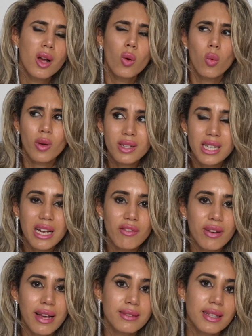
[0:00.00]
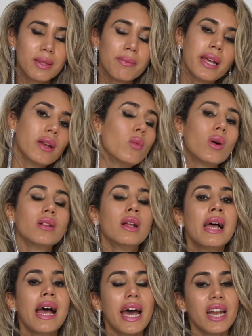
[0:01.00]
What does anaphylaxis mean? Well,
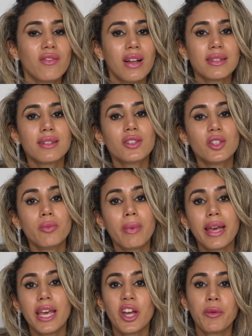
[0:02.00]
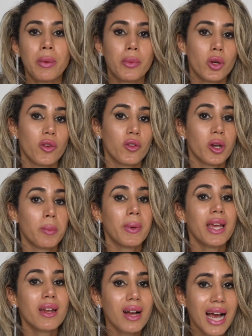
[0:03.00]
anaphylaxis you may hear of people who've got a
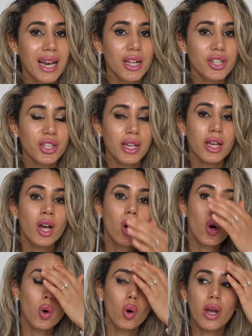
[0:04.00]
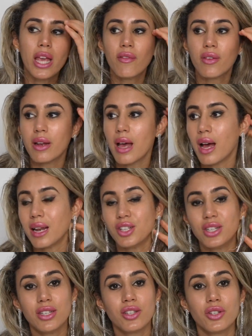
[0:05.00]
peanut allergy or even
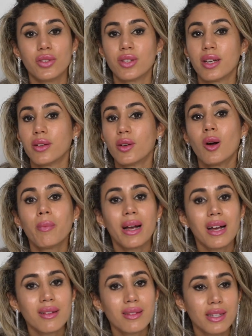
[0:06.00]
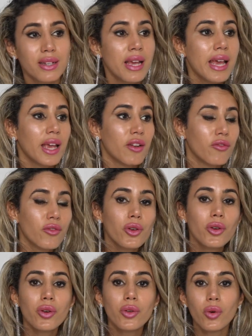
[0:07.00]
allergies to certain compounds in, in
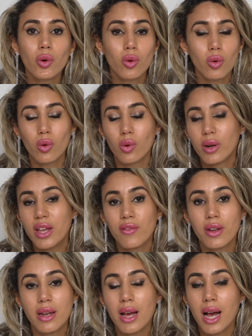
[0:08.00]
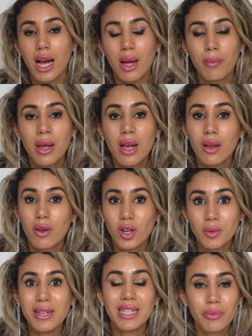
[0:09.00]
food or, or even um,
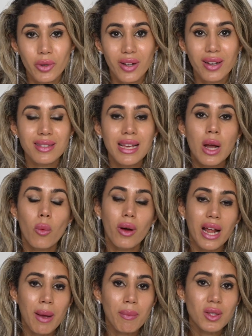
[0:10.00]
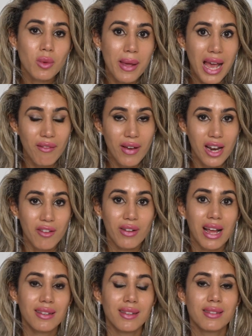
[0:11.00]
cosmetic products, what happens when we have
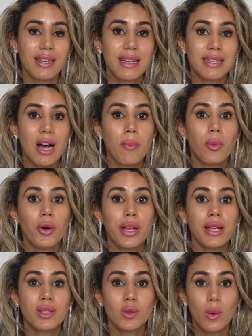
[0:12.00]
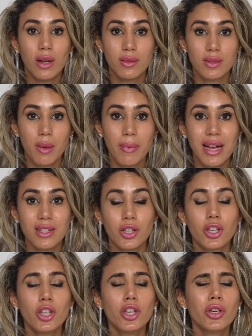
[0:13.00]
anaphylaxis is our body swells up. It has a
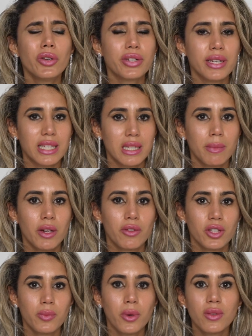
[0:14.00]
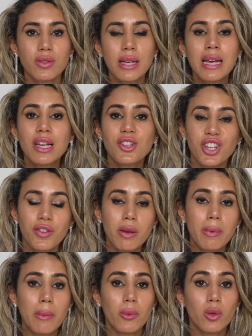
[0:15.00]
huge histamine response. Generally,
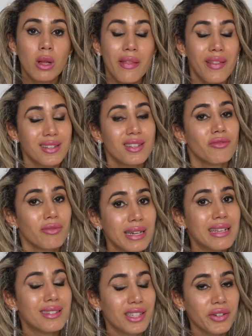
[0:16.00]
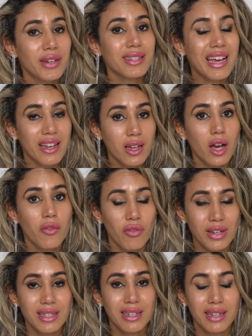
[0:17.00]
people, this is a really serious and life
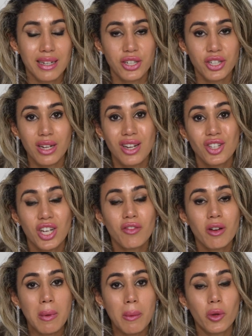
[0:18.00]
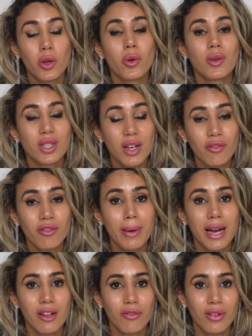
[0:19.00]
threatening condition. And generally, people who suffer from
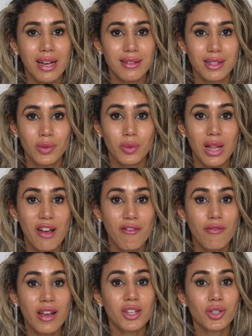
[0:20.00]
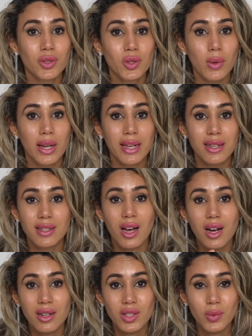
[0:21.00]
anaphylaxis will have facial swelling,
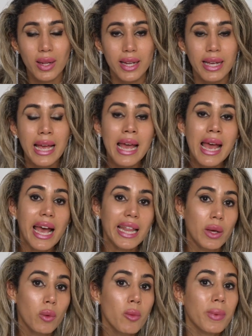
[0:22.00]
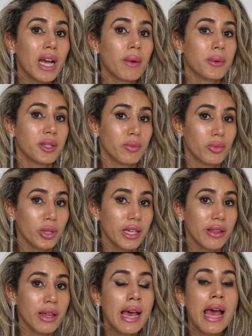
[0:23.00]
tongue swelling, and they won't be able to
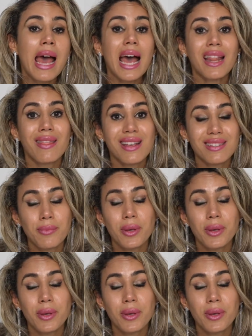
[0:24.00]
breathe. And this